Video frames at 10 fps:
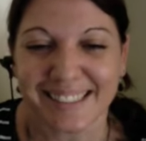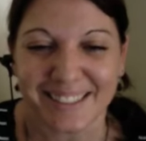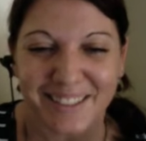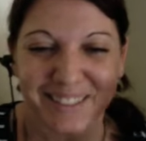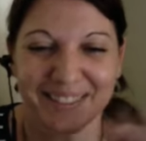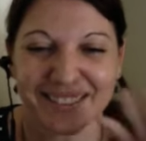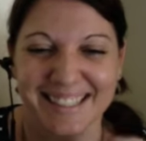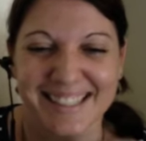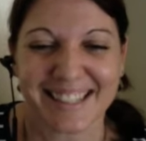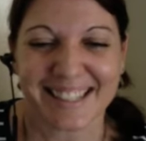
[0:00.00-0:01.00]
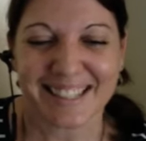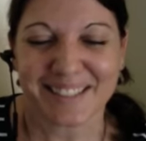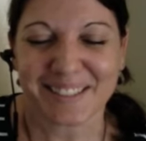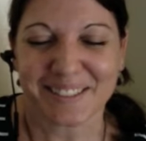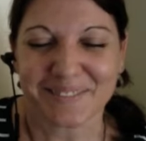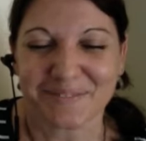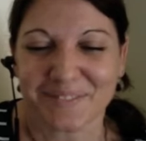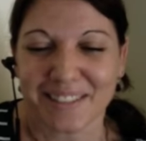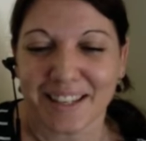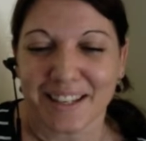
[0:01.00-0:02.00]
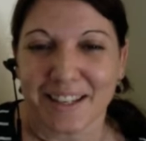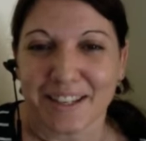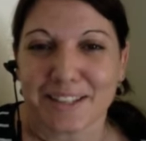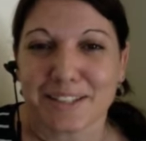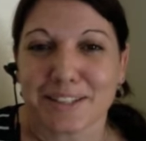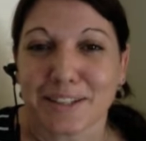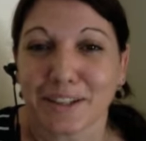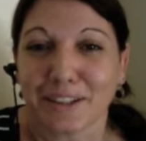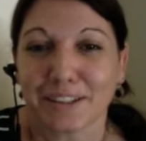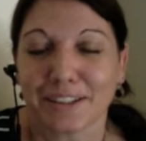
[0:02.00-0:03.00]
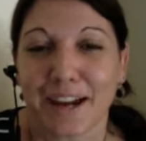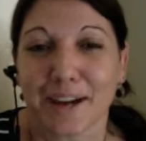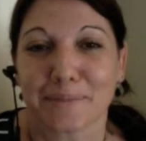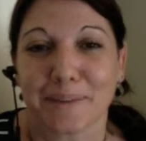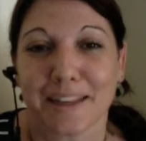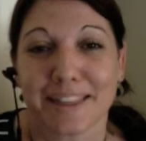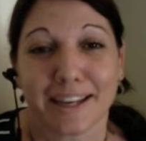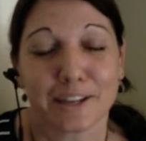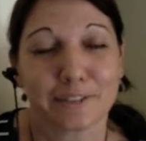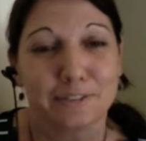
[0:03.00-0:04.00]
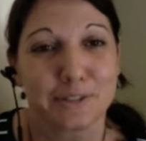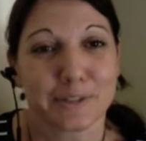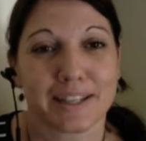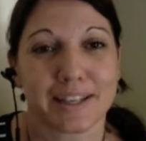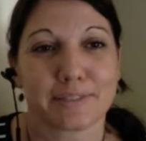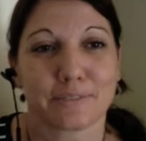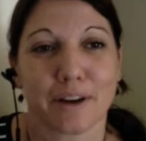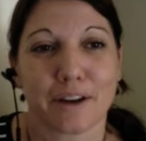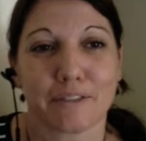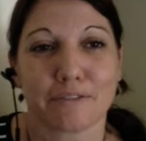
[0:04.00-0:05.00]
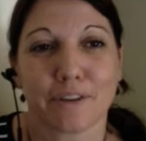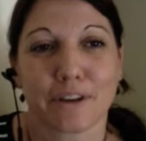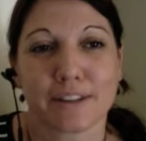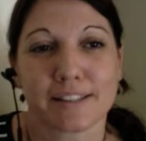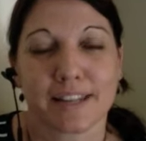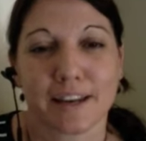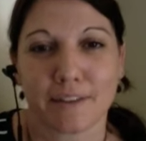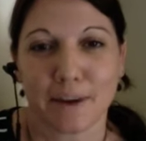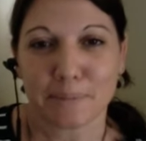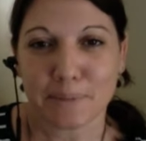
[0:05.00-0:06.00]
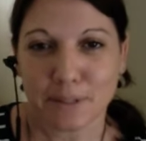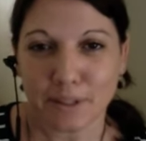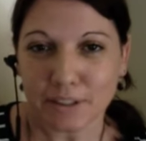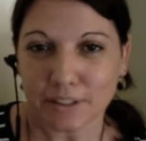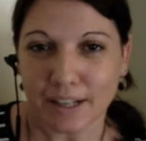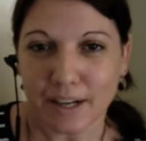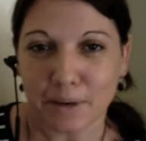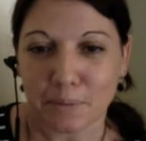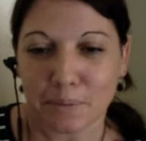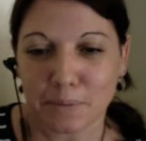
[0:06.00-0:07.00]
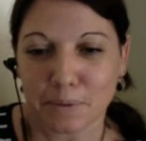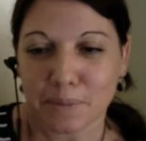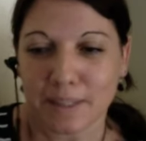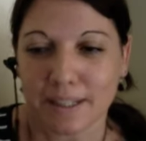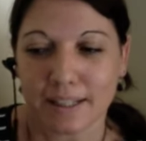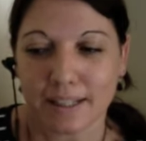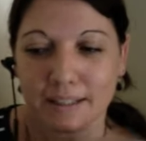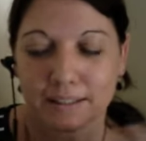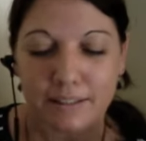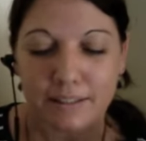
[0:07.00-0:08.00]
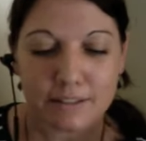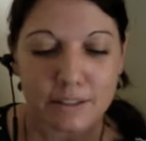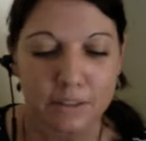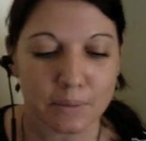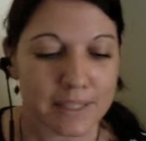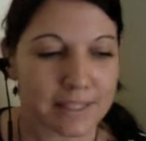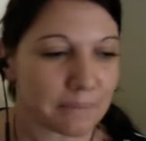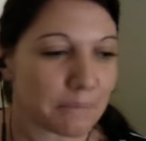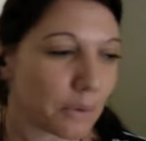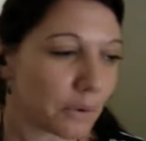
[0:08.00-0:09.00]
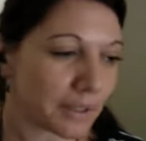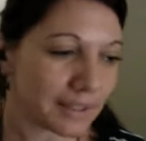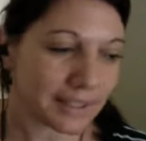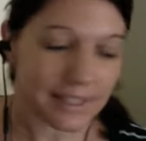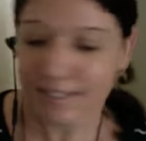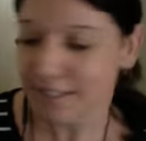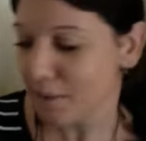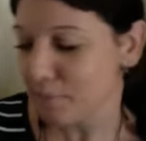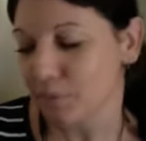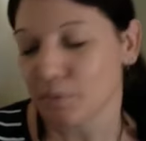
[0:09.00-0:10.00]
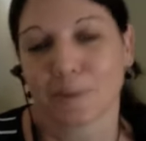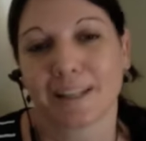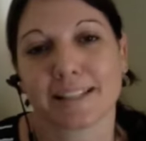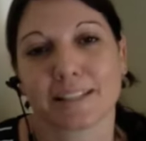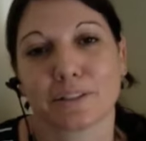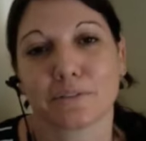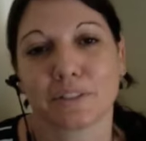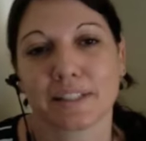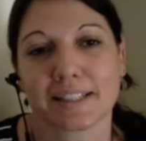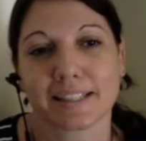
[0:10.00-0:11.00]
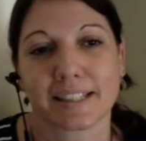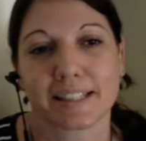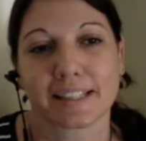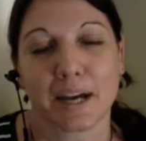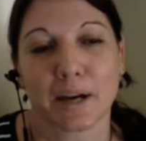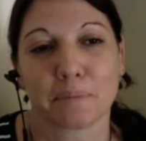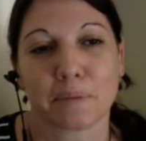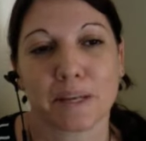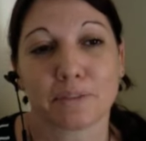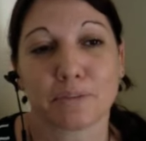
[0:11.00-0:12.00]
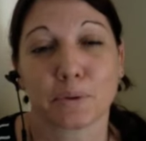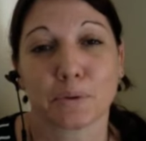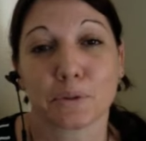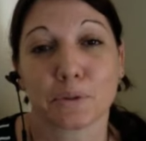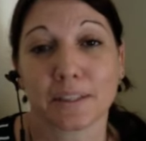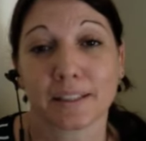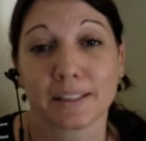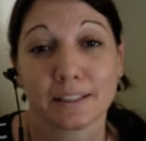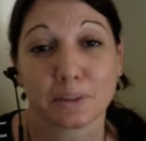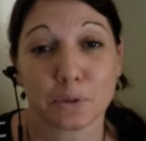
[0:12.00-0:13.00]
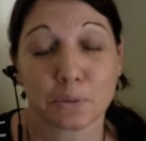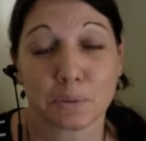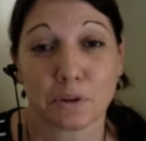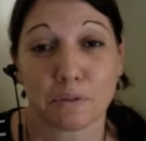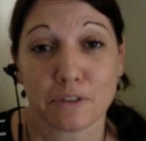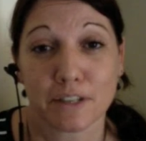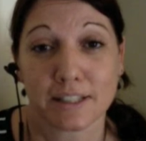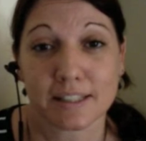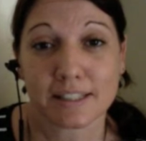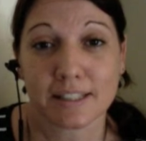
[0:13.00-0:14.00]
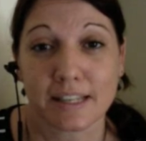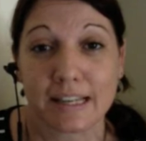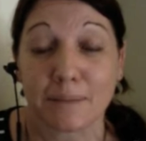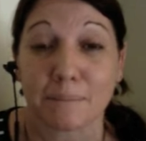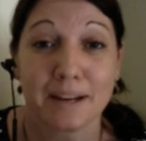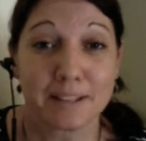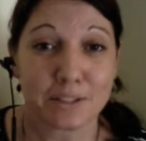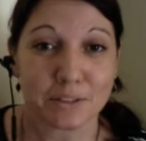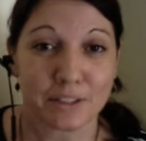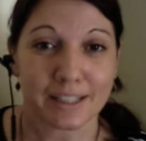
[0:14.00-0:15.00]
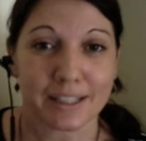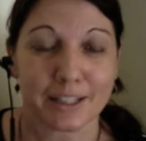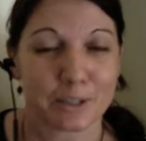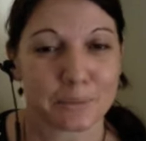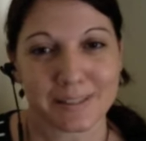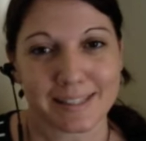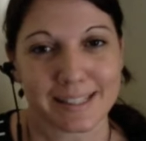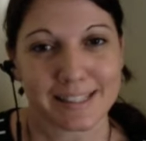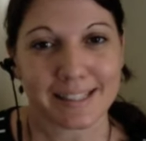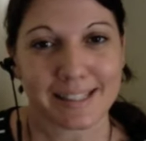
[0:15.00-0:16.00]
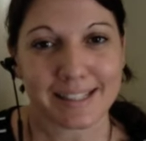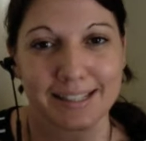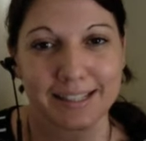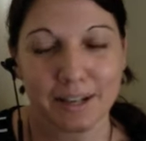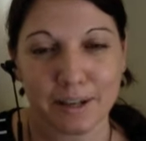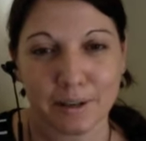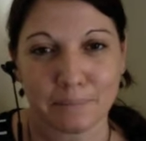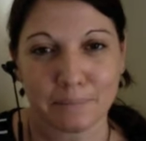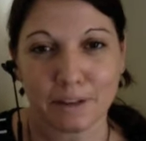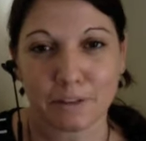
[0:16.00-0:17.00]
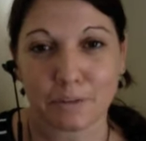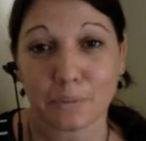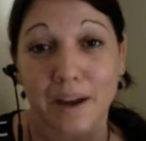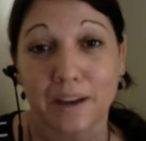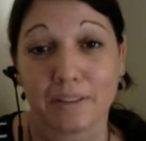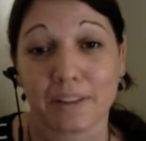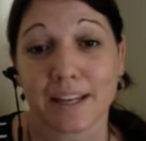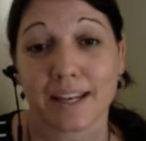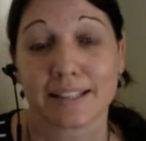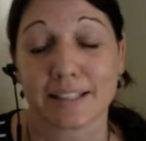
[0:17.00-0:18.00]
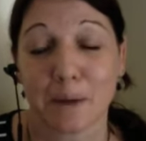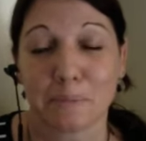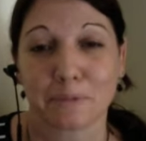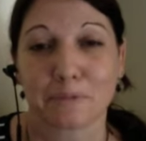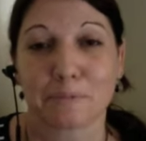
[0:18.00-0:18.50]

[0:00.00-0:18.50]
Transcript: No worries. Thank you. So thank you for joining us for our first ever episode. We will be doing some more in the next couple of weeks. And obviously, if you're doing the Launch with Confidence Mastery, you will see these throughout the next couple of